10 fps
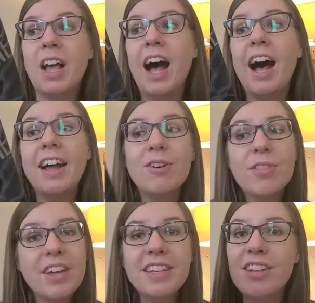I don't
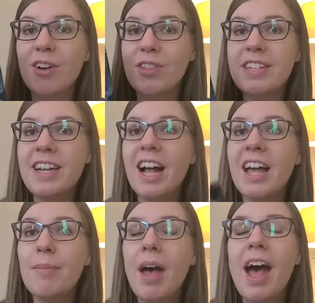think so. This
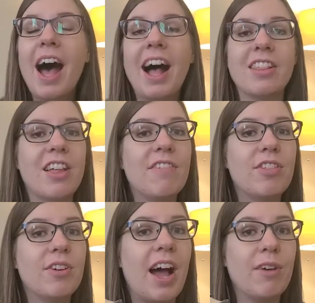time, I love
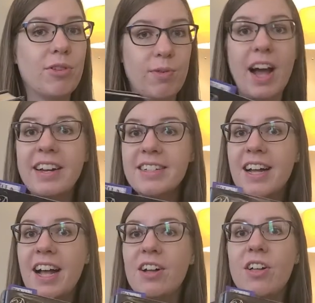the writing
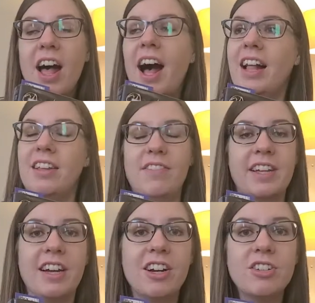style. I love the
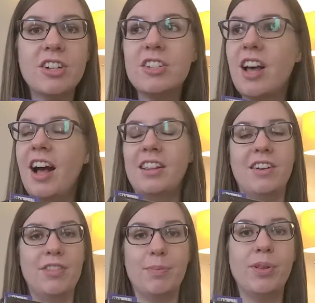characters. I
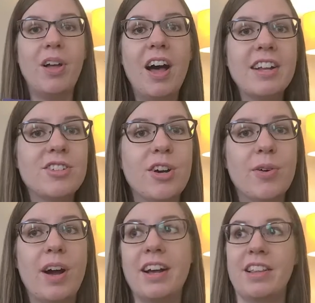love the plot. So
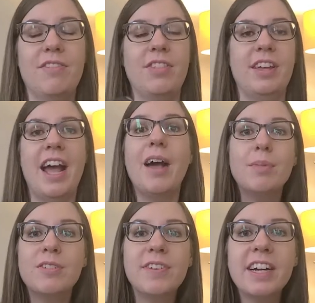I love the
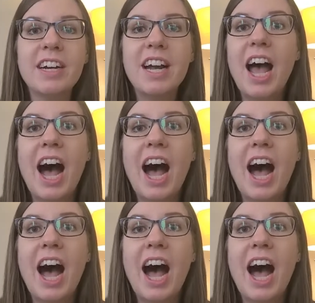atmosphere.